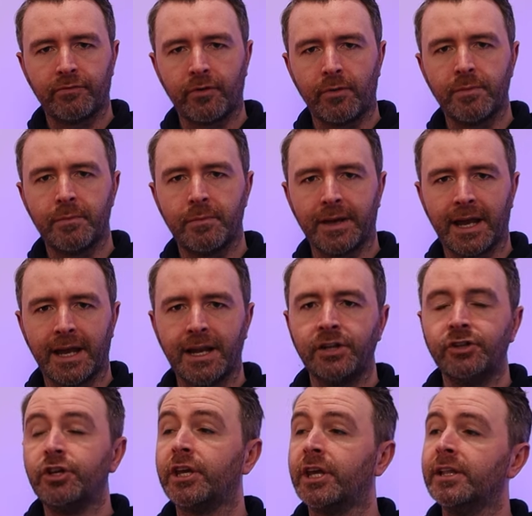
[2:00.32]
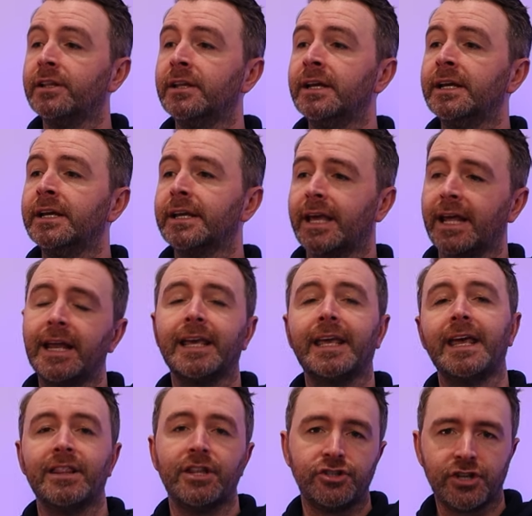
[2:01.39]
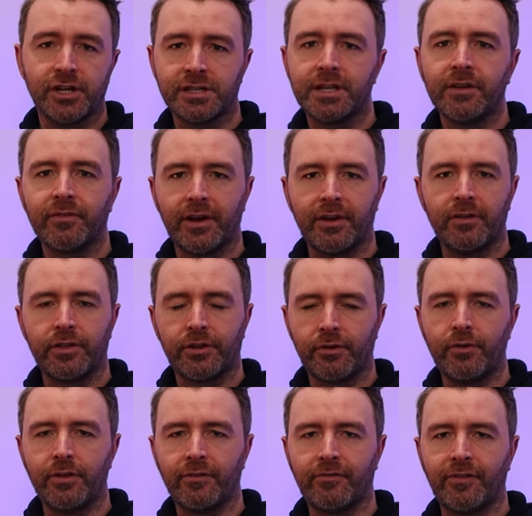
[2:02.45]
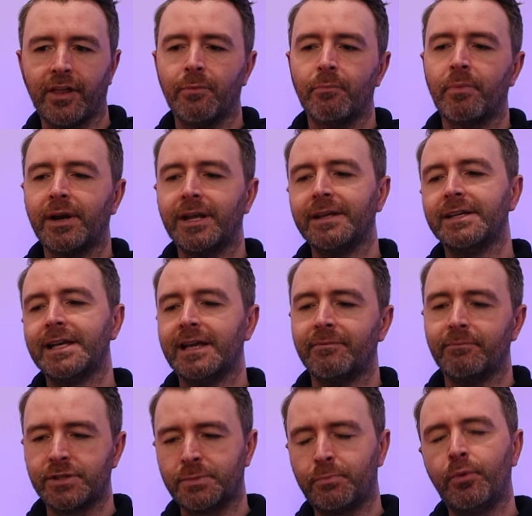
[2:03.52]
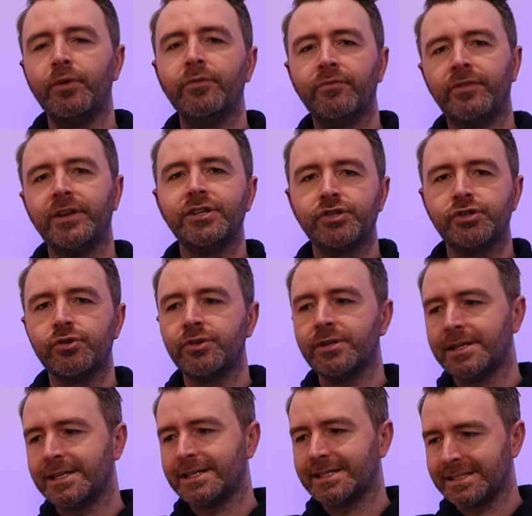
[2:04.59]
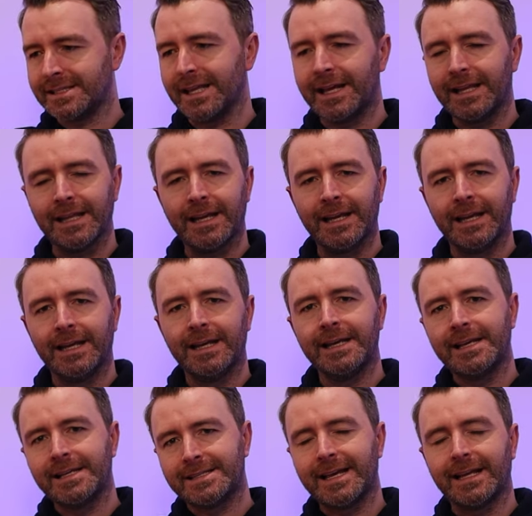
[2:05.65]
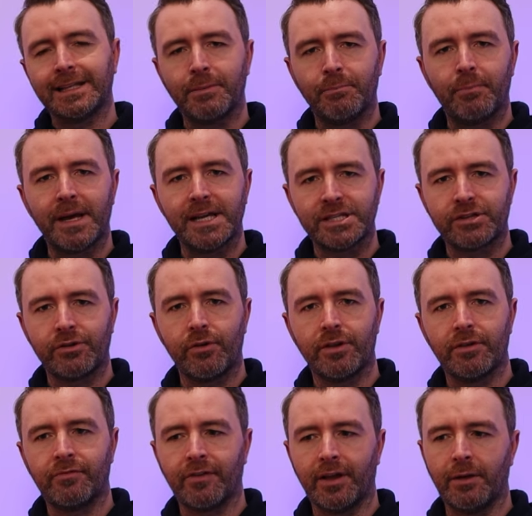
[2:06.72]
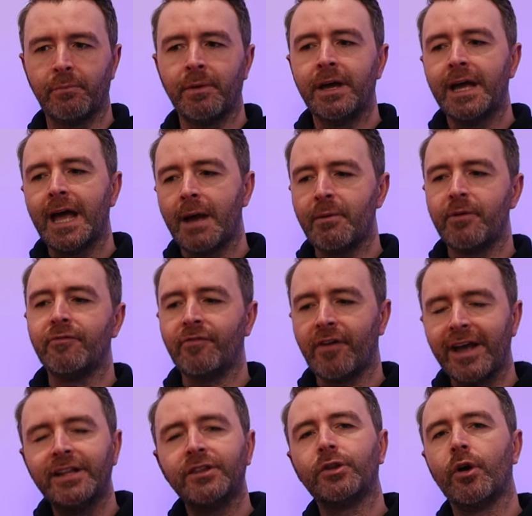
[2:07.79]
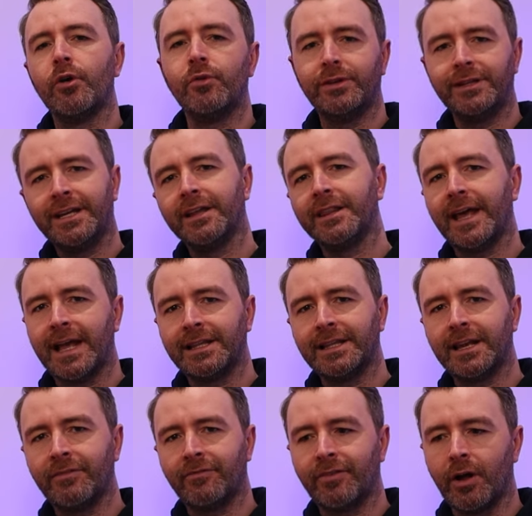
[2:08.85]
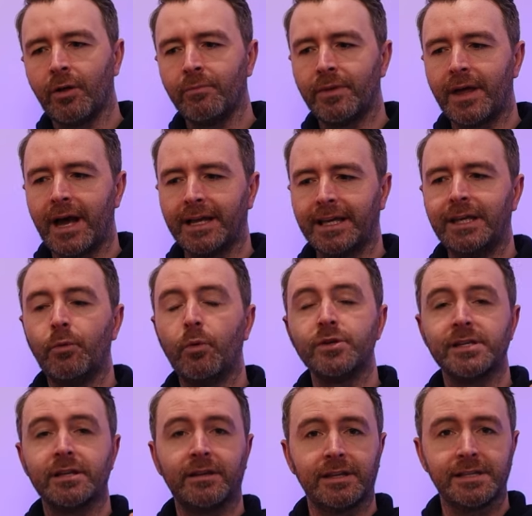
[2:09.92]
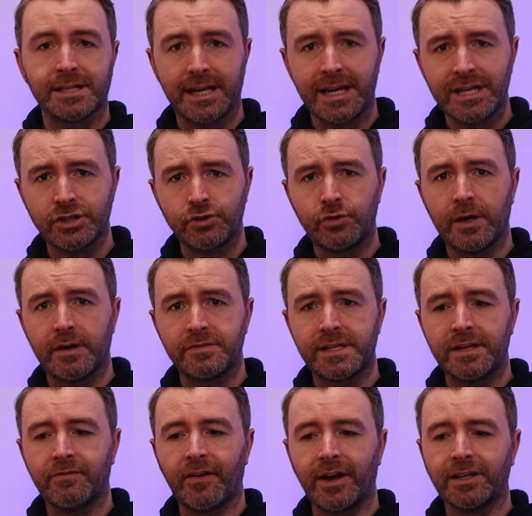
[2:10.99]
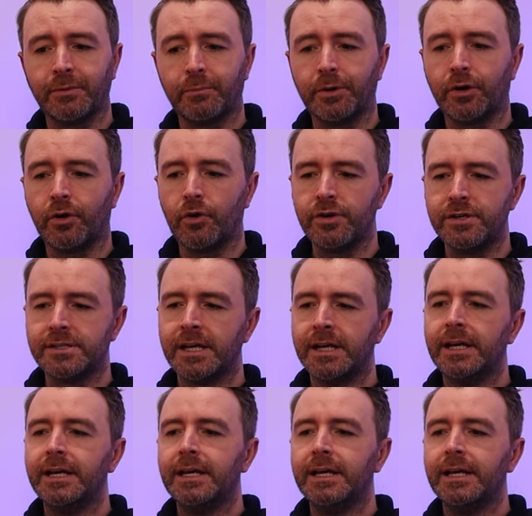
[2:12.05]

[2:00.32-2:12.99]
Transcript: from the beginning. You can kind of get the gist of it throughout the film, but it, it spoon feeds you slightly certain bits throughout the film. And we find out near the end of the film that he was a disgraced UFC fighter because